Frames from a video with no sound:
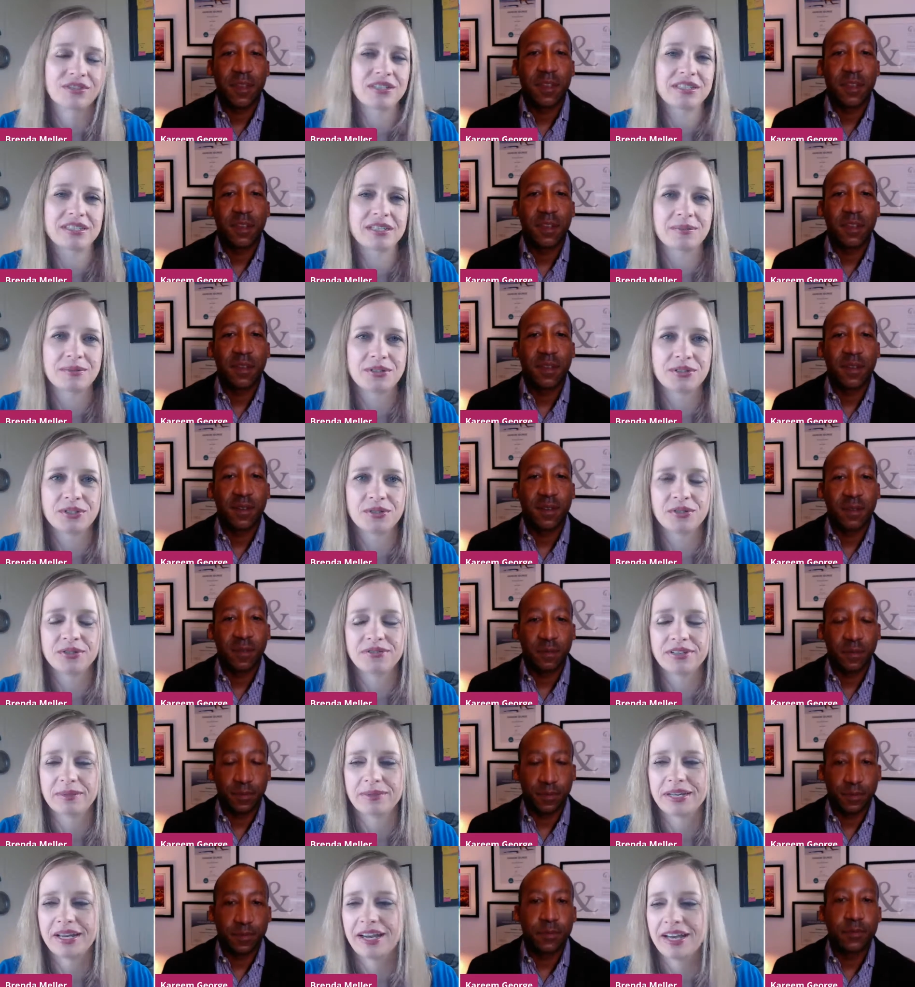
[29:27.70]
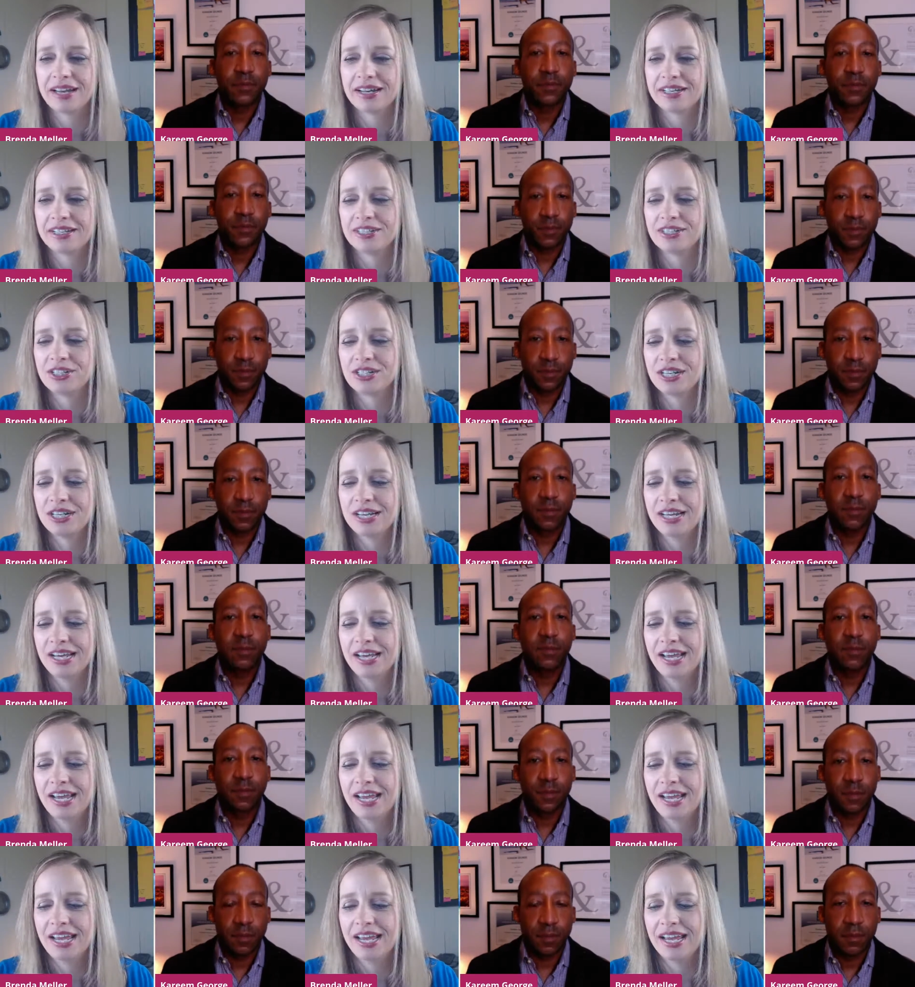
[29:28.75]
Speaker 1: for the summer to a family cottage
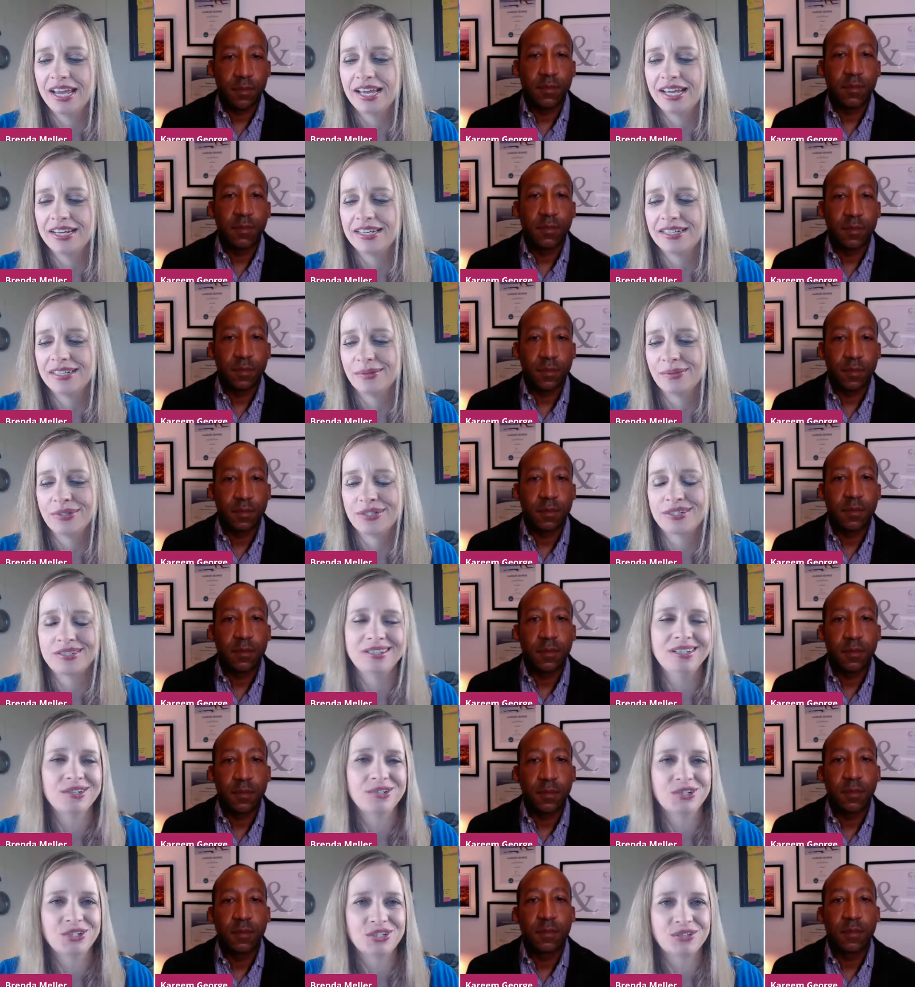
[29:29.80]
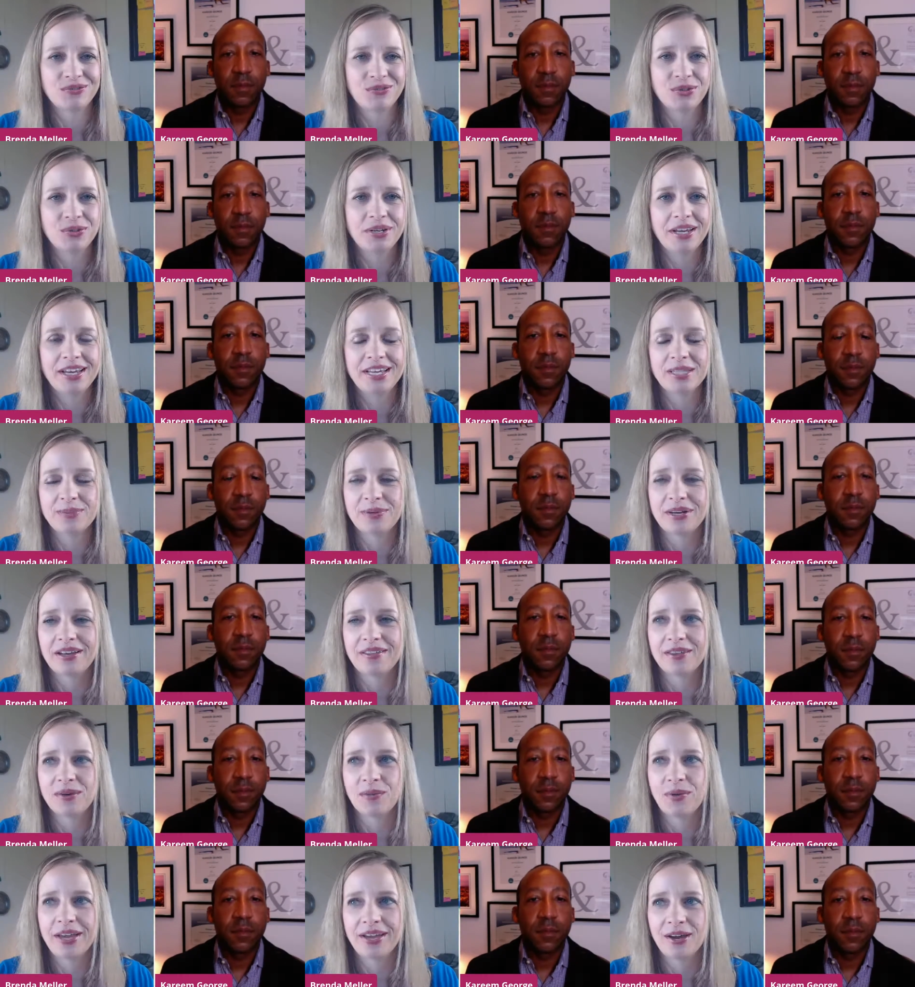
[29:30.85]
and it was you know just a few days but on
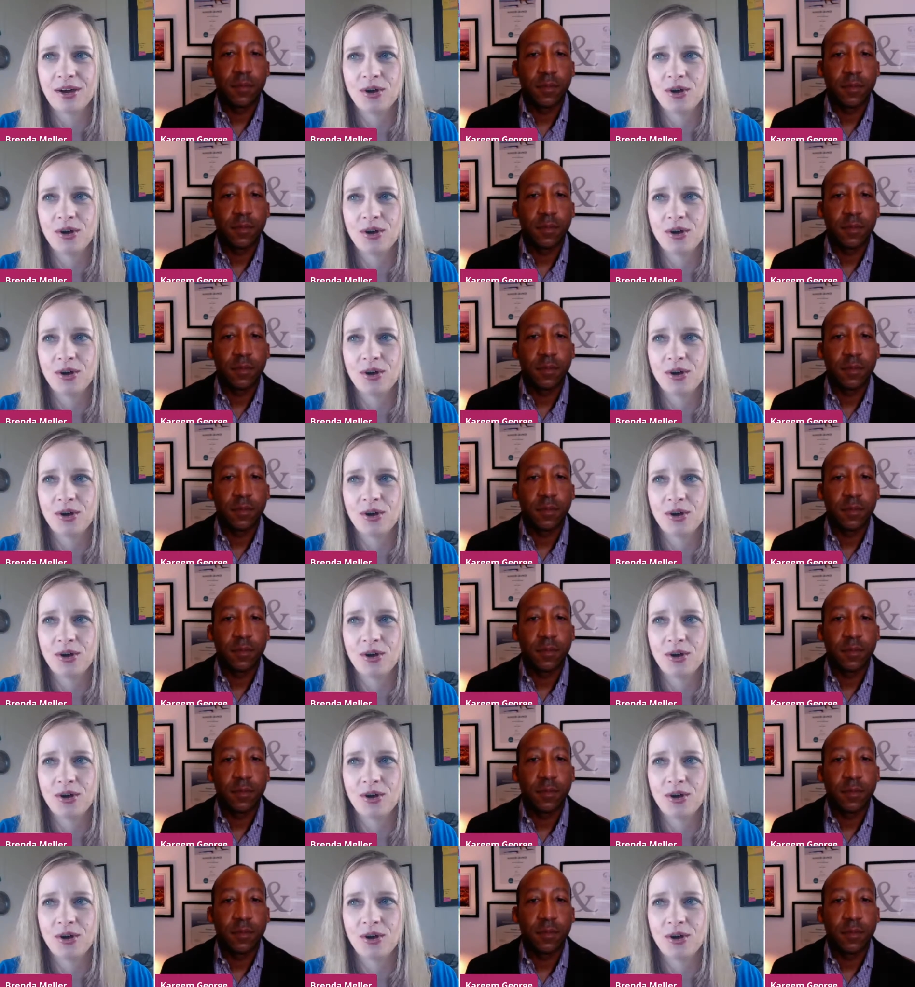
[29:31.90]
the way